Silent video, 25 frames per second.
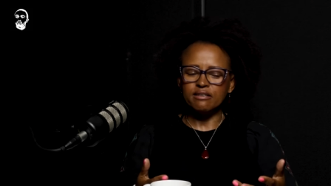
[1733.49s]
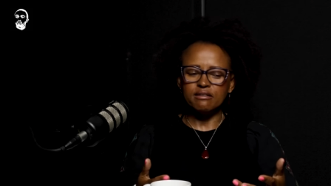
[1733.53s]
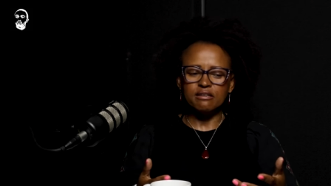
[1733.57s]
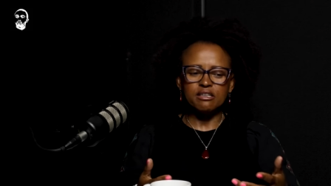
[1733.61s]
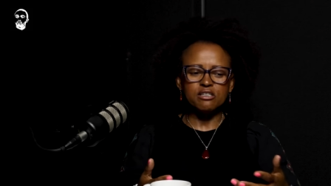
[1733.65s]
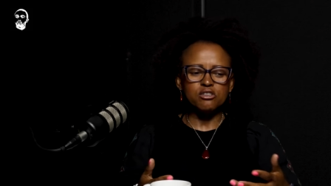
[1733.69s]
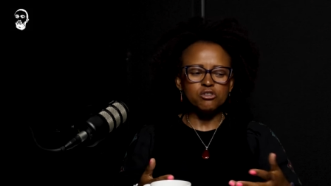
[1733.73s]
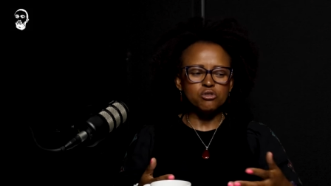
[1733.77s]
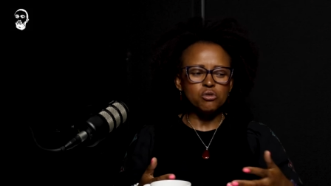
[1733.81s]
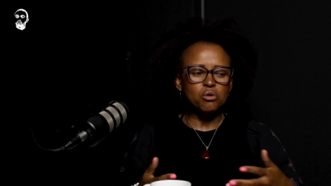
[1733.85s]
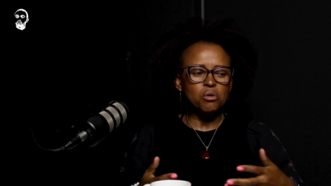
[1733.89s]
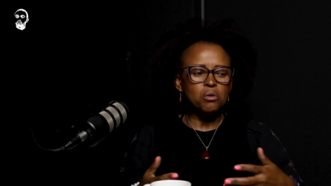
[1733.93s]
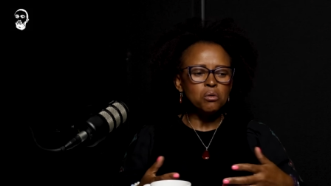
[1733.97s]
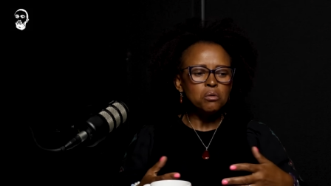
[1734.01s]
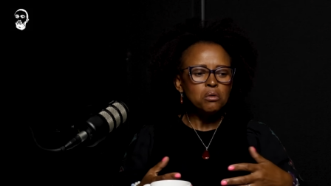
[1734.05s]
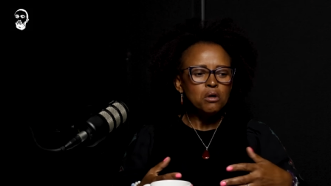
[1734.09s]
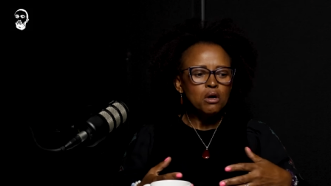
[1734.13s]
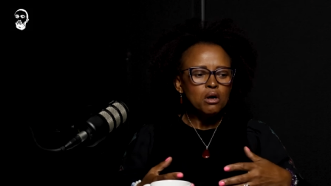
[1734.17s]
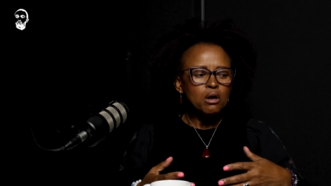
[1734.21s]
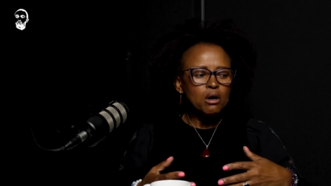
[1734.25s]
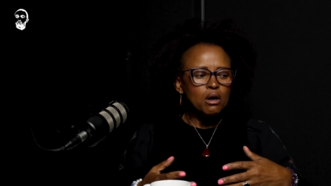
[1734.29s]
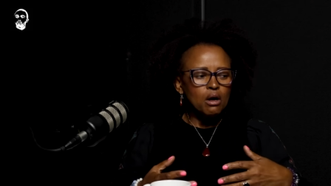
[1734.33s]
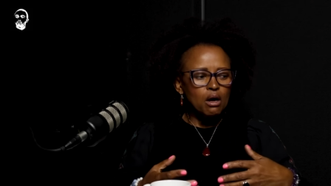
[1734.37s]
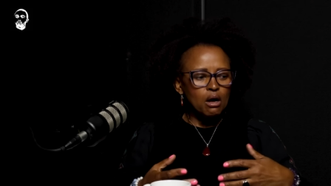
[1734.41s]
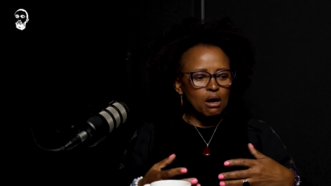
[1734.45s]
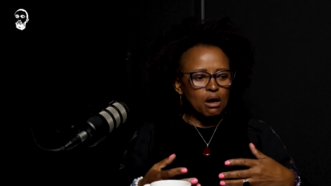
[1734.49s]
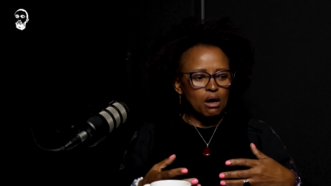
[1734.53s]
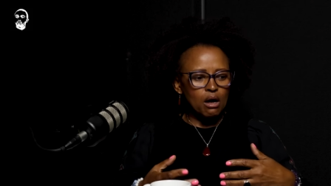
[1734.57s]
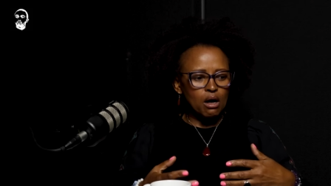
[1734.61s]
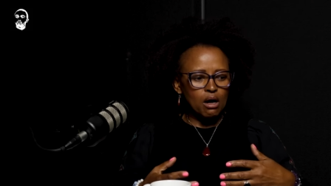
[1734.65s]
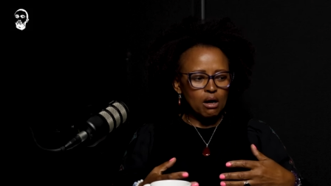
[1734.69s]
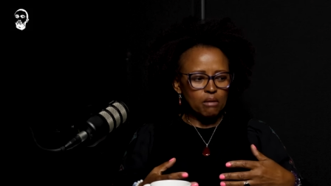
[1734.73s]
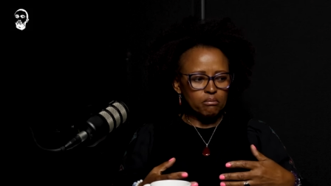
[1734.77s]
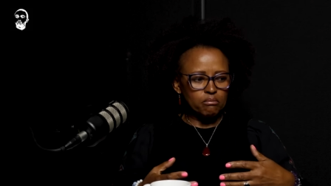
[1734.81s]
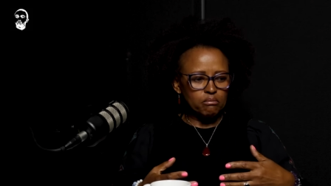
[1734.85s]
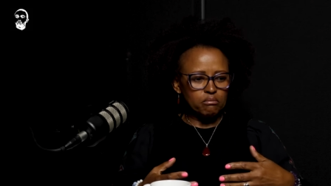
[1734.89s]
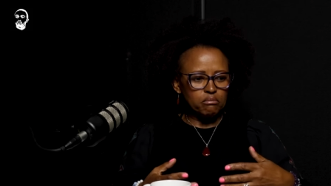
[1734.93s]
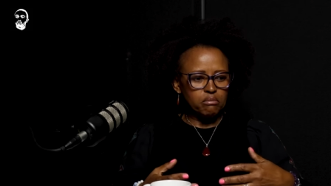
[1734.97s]
There's no
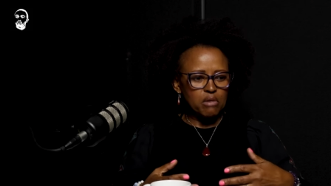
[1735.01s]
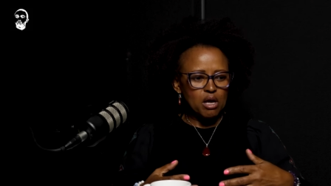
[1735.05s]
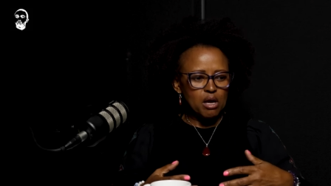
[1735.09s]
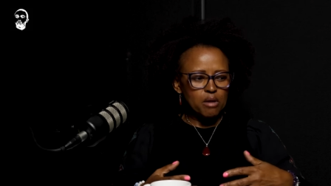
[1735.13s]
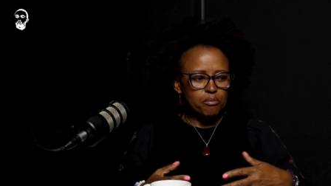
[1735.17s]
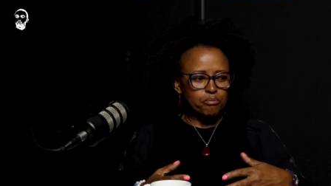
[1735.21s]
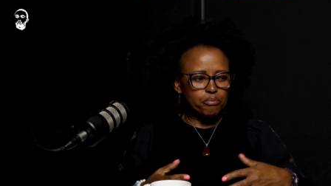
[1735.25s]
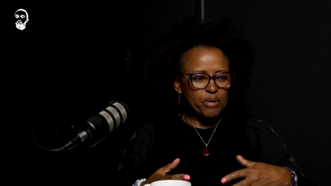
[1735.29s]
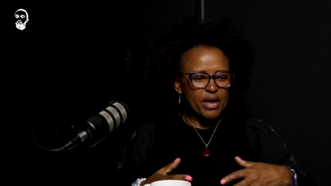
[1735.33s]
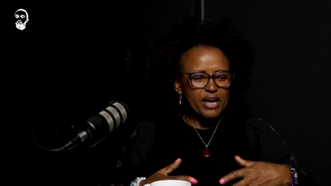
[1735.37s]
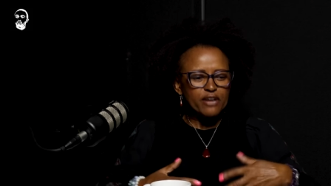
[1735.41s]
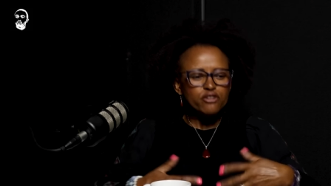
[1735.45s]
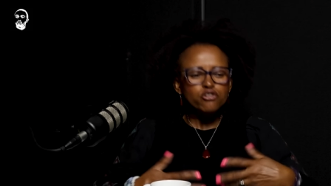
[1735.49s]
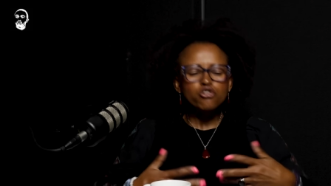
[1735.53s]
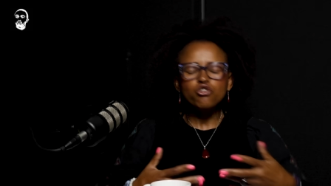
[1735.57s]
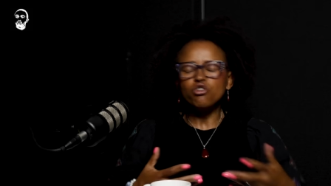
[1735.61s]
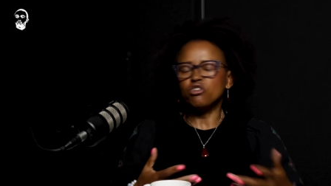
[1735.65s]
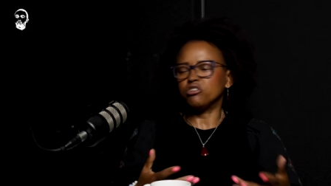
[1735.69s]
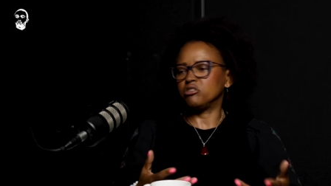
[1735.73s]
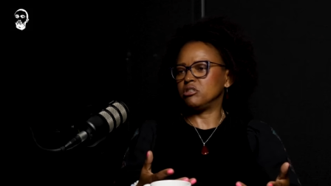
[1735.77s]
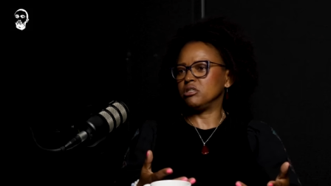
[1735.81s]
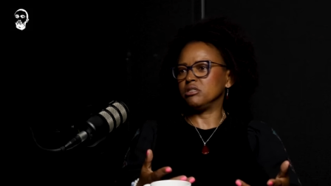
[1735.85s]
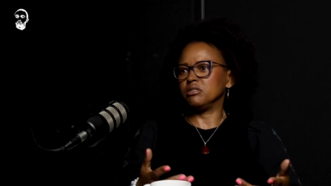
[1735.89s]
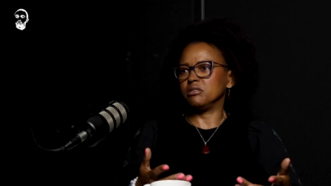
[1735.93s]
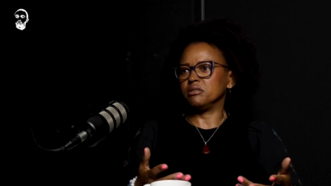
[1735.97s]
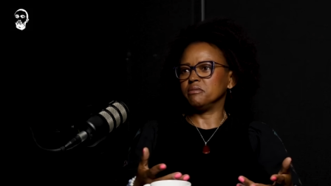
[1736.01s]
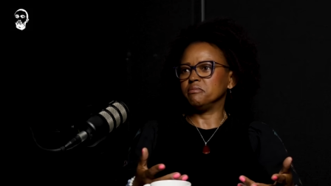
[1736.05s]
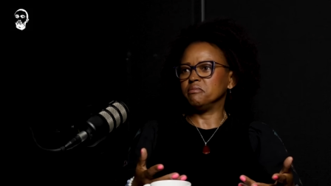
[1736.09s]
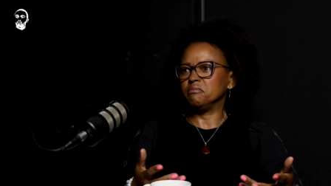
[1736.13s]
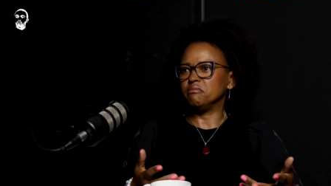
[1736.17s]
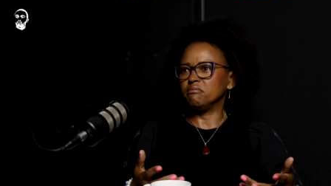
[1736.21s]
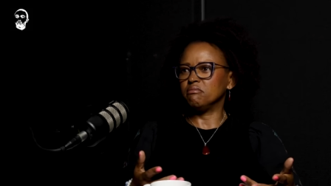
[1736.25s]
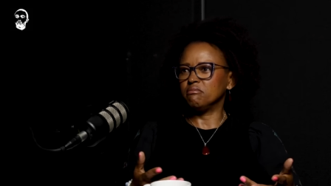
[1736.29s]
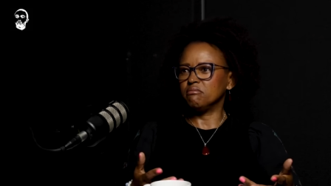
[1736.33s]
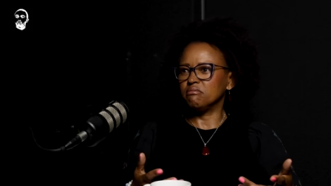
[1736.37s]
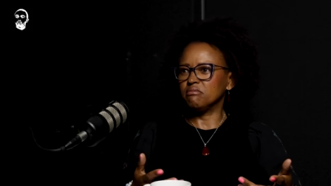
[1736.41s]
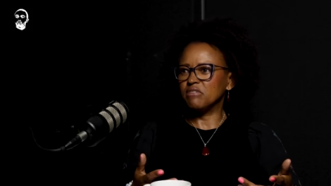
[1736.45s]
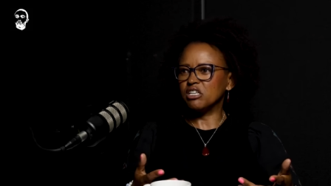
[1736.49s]
um, patriotism
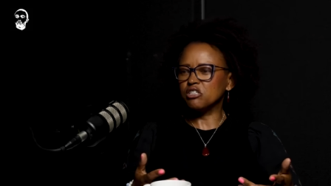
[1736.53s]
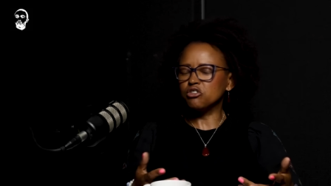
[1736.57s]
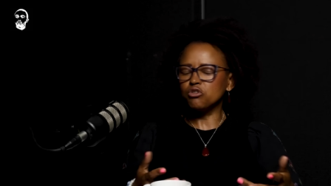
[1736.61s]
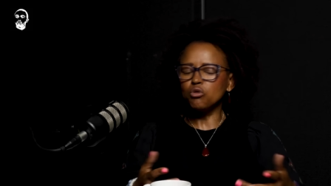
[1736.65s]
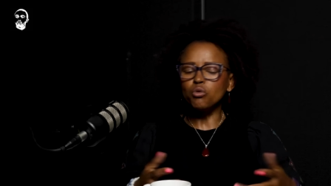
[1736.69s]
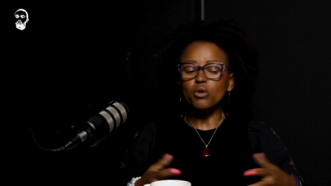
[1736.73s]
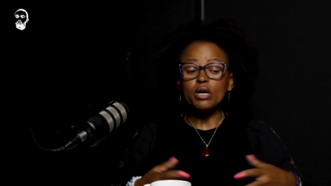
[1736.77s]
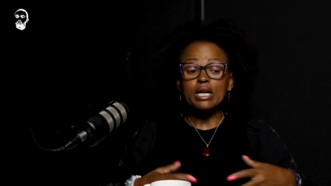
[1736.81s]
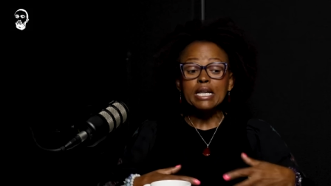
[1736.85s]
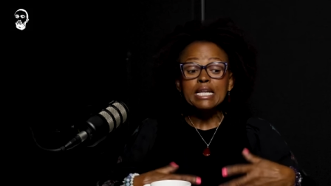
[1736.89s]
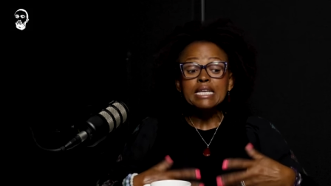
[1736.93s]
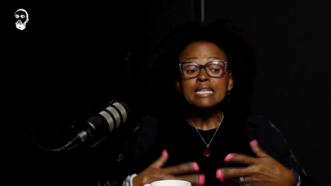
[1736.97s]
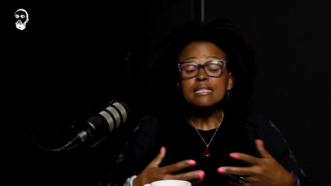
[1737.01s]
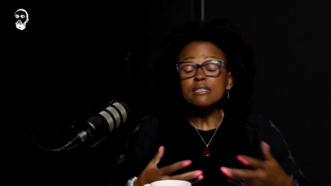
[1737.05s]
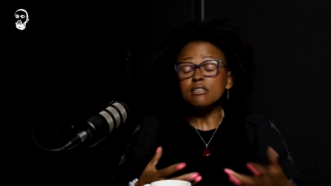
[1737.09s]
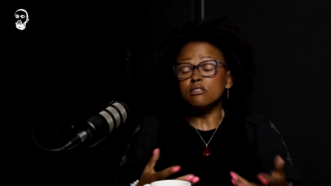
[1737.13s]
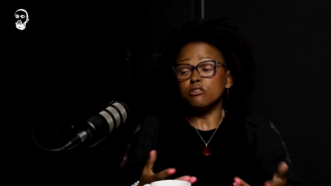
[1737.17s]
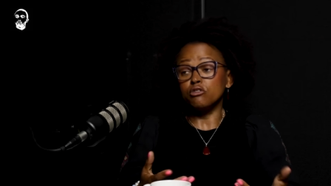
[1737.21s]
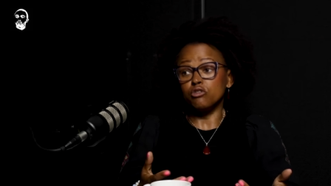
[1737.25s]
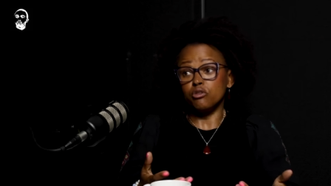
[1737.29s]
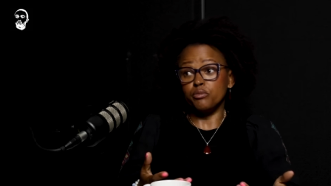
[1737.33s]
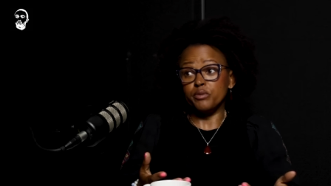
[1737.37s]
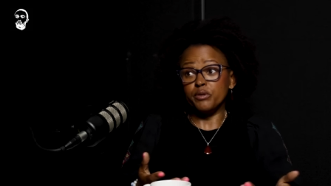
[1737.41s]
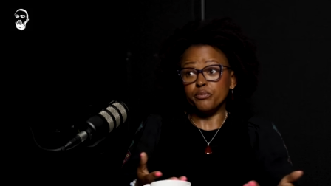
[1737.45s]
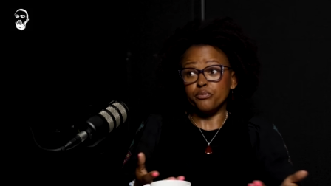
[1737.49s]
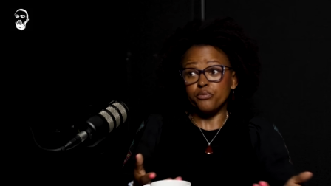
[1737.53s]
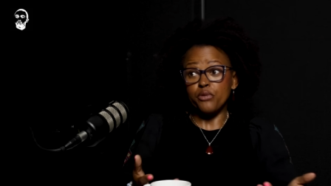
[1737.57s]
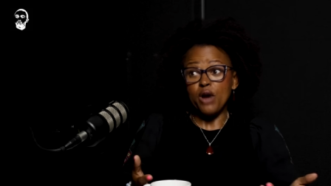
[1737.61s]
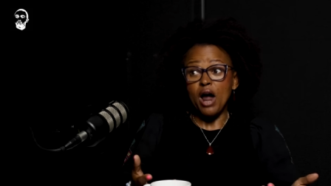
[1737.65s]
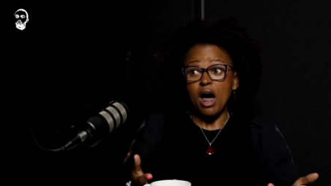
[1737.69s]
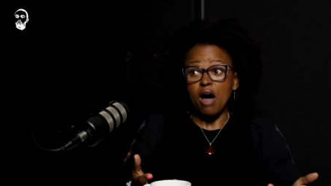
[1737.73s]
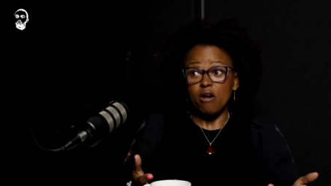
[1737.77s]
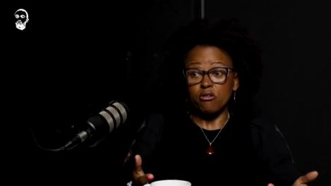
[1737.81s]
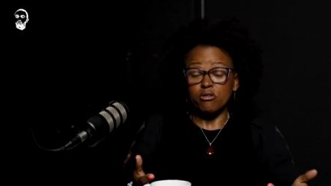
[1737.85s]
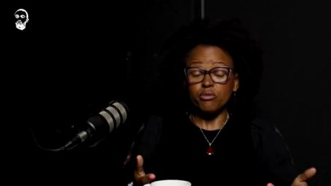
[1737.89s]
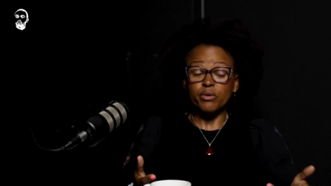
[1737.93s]
there's no reason to be proud.